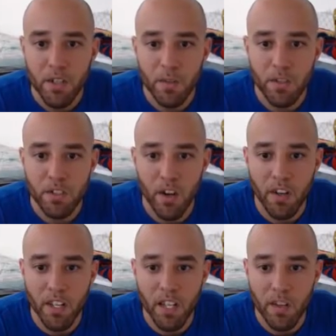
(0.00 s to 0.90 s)
We're
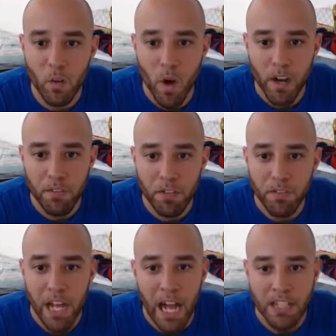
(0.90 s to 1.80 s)
starting to get quite a few
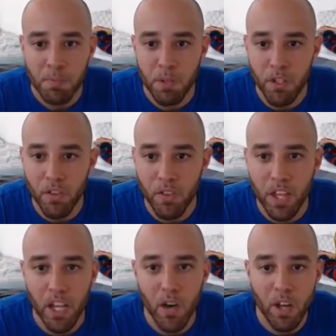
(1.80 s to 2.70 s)
dots put on
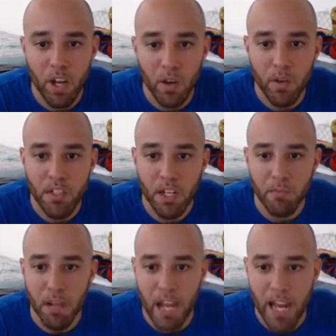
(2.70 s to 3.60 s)
Theo here, which I'm
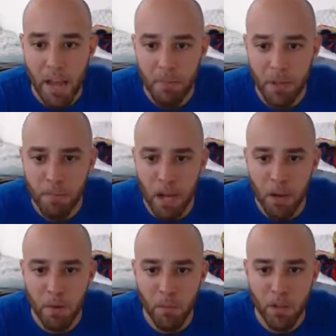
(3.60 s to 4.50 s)
not happy about,
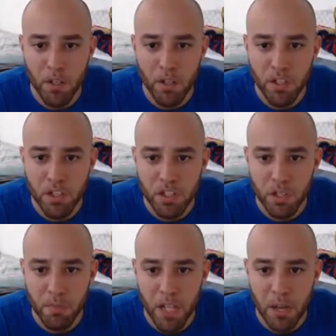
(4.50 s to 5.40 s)
but Raccoon
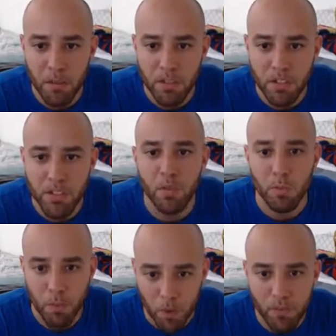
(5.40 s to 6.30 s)
should be able to
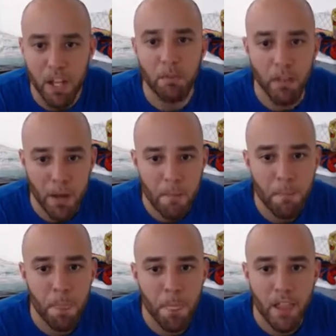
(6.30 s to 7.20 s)
remove them. Yep.
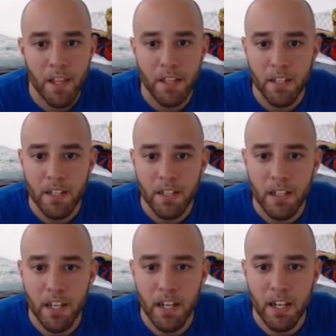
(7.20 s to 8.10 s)

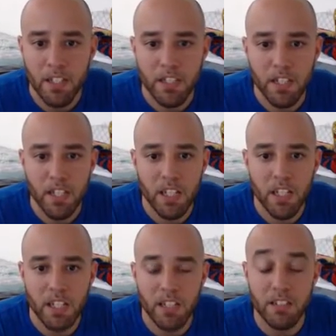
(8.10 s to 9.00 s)

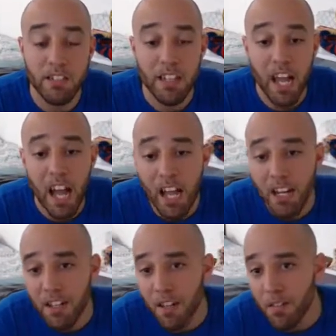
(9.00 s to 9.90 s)
Chilling does not
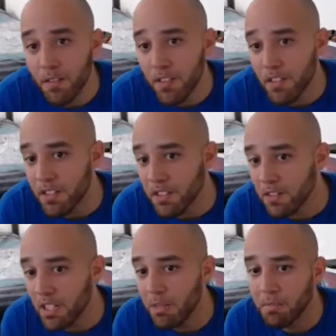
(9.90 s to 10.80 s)
go for the
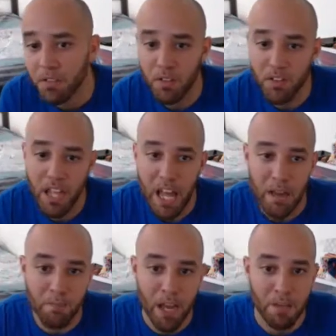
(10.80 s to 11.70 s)
strip, so
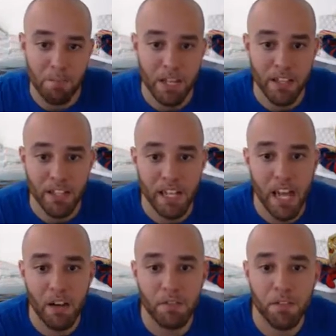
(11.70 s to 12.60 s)
that might be the
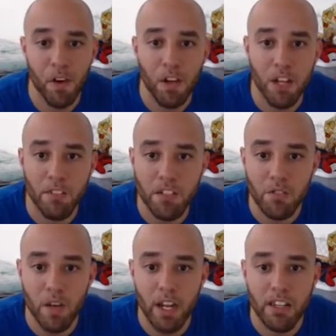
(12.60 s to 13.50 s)
downfall of us
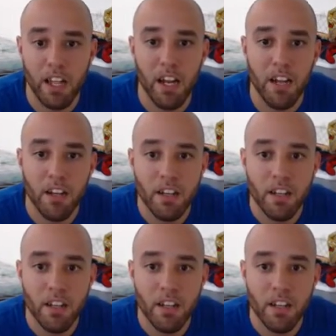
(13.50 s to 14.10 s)
right there.